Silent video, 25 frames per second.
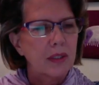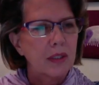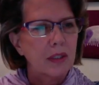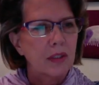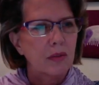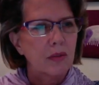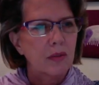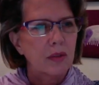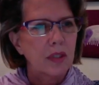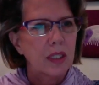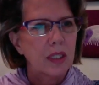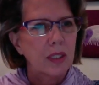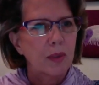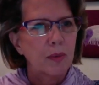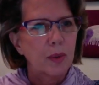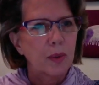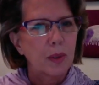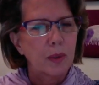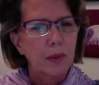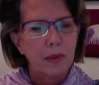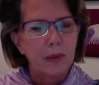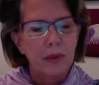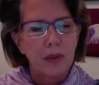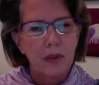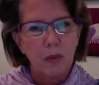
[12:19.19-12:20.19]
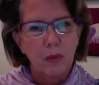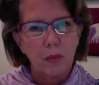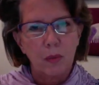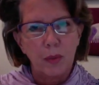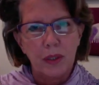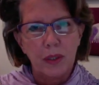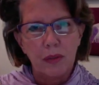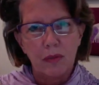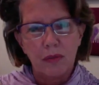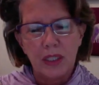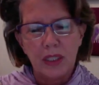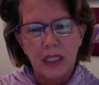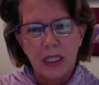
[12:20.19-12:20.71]
It's really where
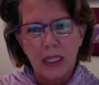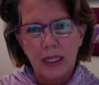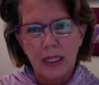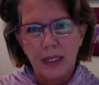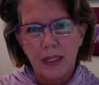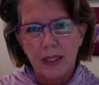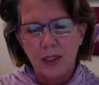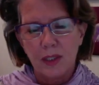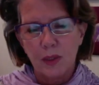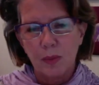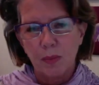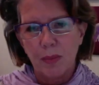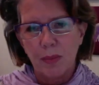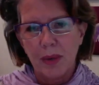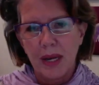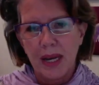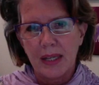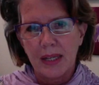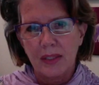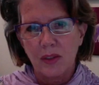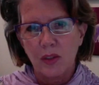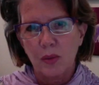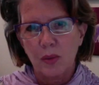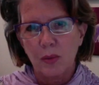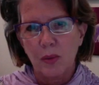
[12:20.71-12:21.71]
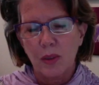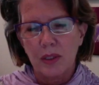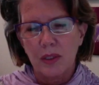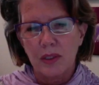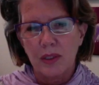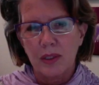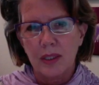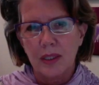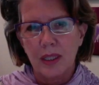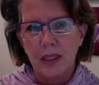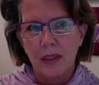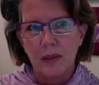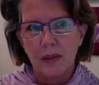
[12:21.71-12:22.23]
we reconnect back to
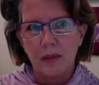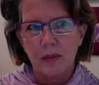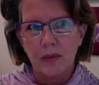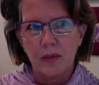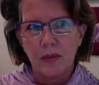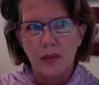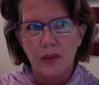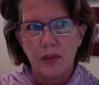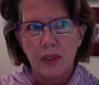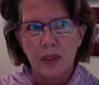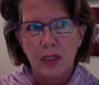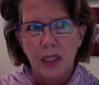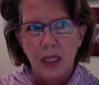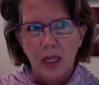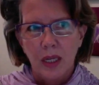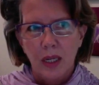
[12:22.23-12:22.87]
ourselves,